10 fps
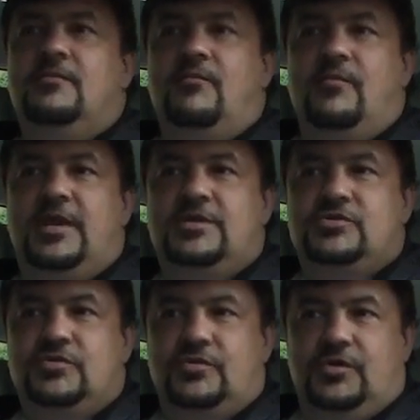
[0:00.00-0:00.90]
Make
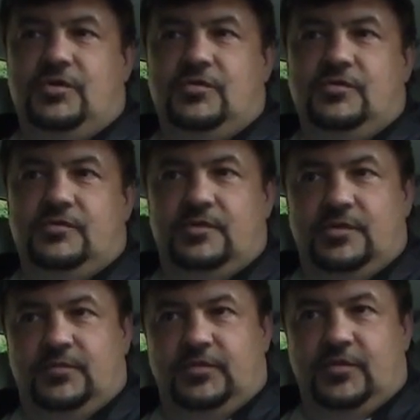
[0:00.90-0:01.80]
sure you
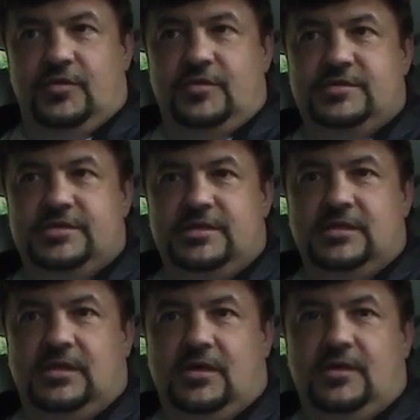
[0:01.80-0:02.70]
turn your
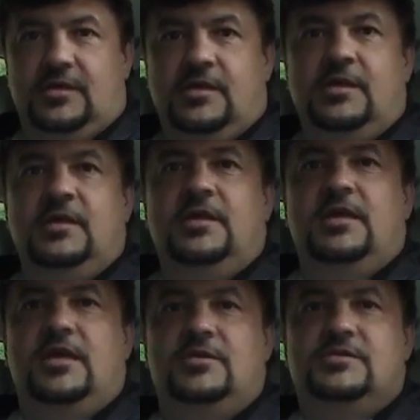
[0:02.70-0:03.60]
signal on
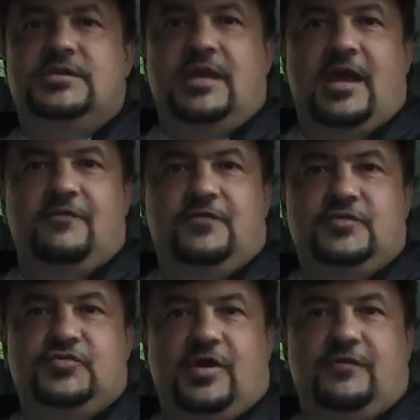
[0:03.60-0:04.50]
and you scan for
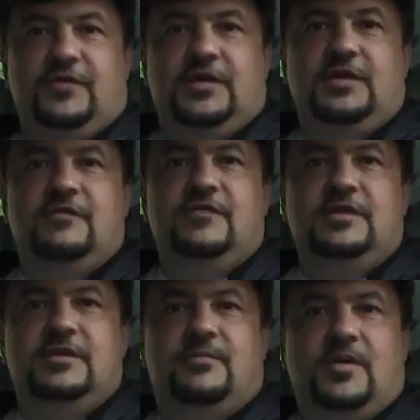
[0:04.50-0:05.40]
traffic, even
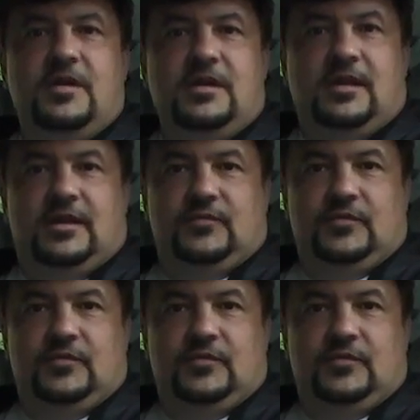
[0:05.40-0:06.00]
in the parking lot.